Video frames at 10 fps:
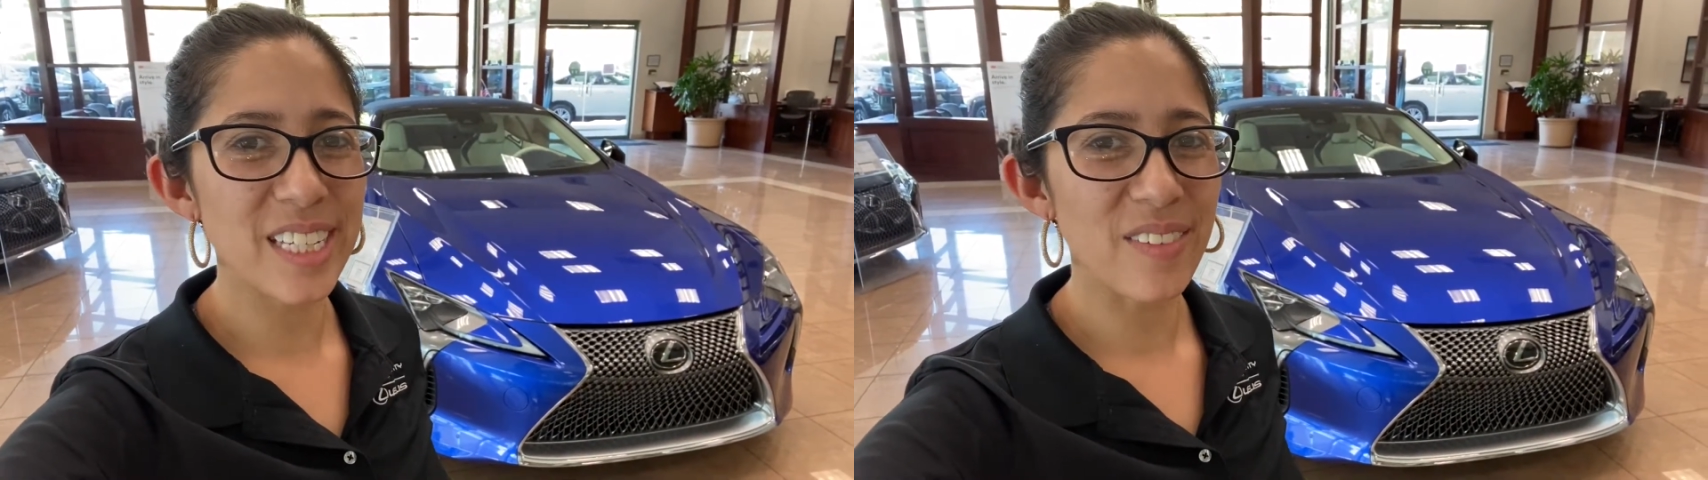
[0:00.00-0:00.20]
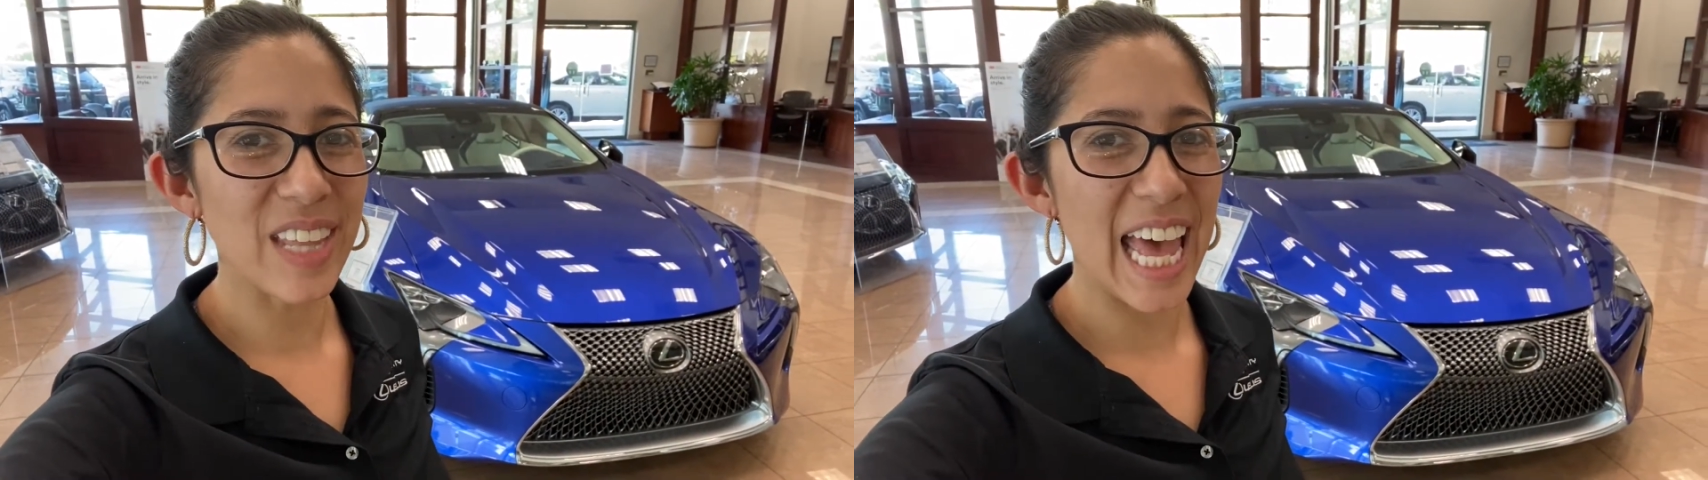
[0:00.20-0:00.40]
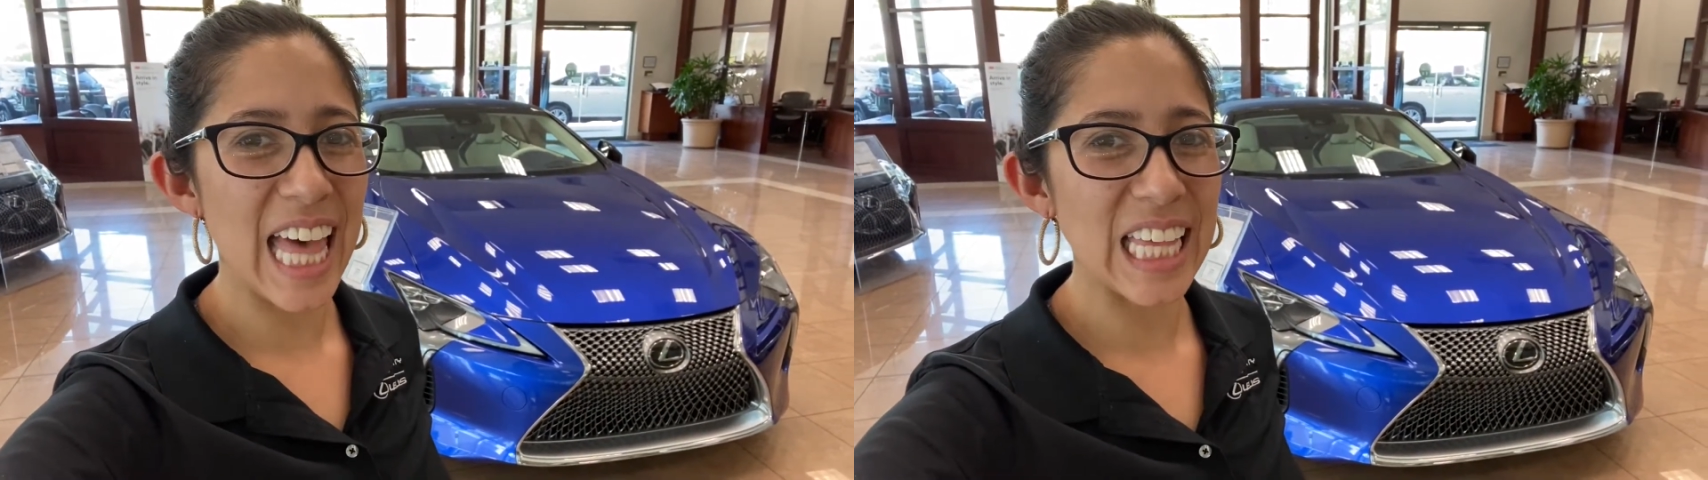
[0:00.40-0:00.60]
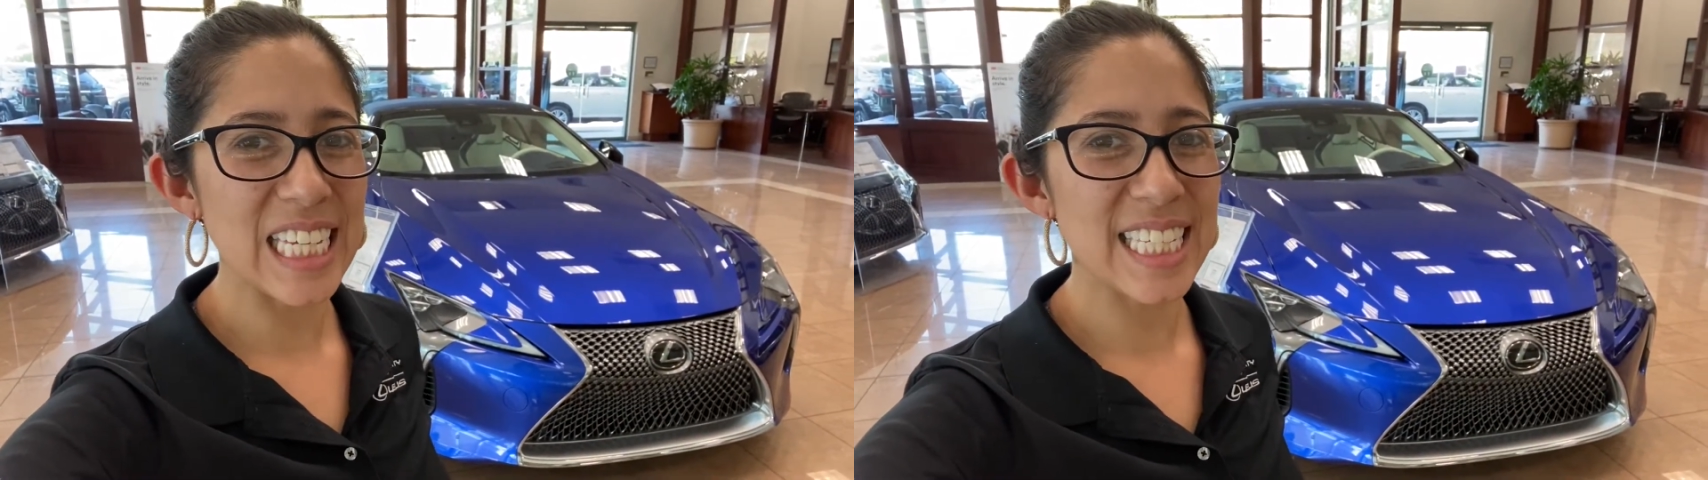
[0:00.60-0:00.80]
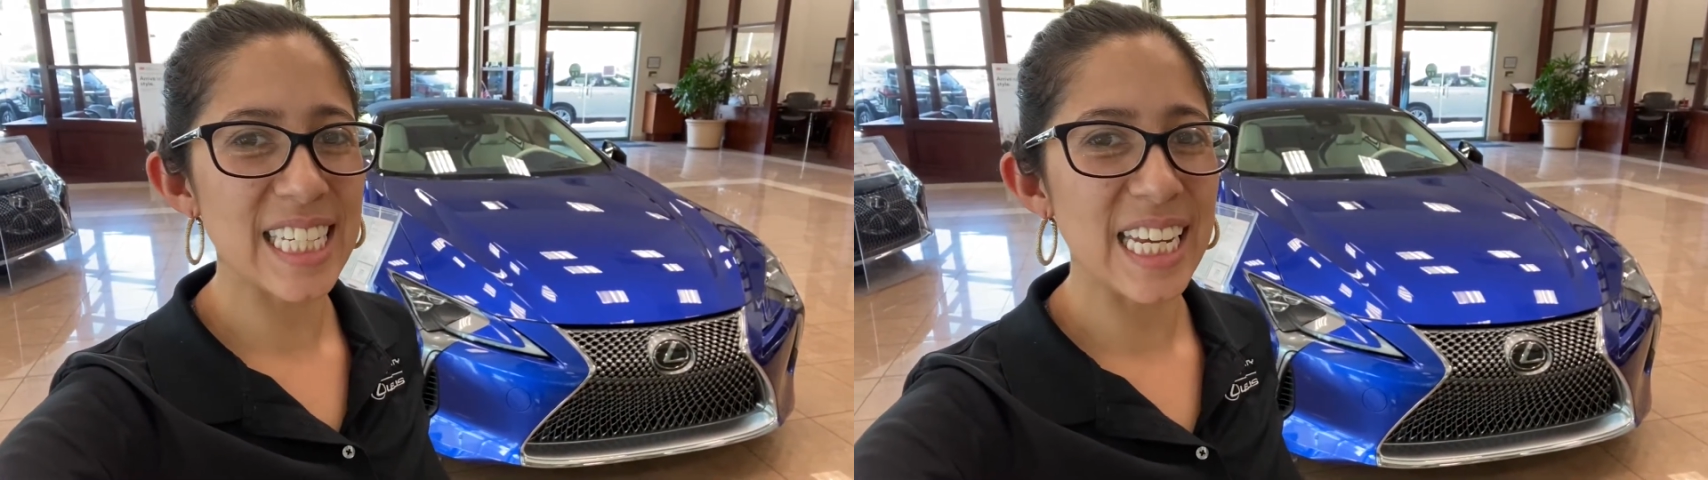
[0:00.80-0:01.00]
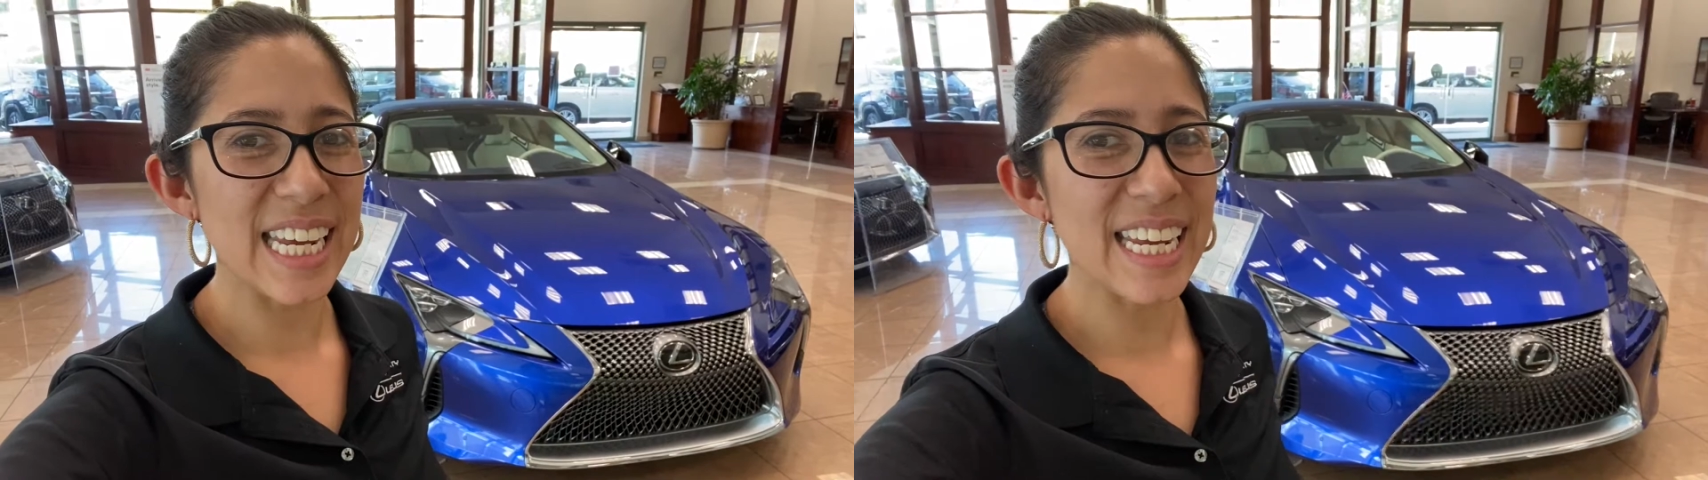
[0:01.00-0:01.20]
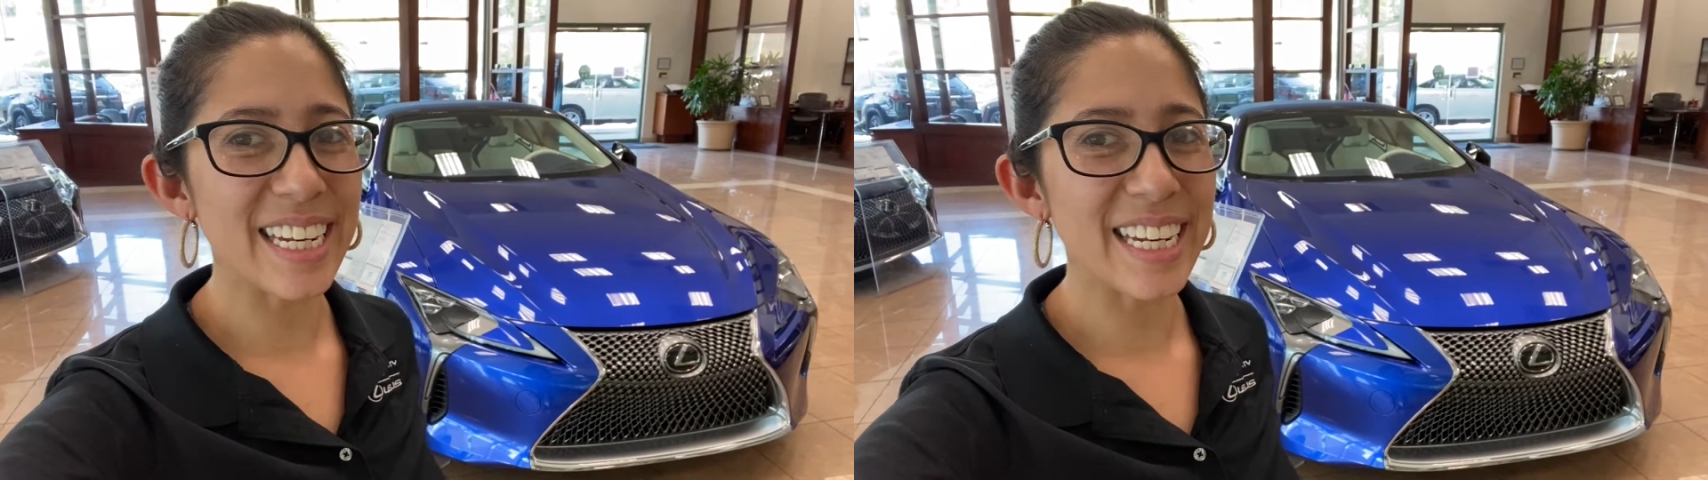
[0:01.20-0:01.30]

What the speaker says: of the LC.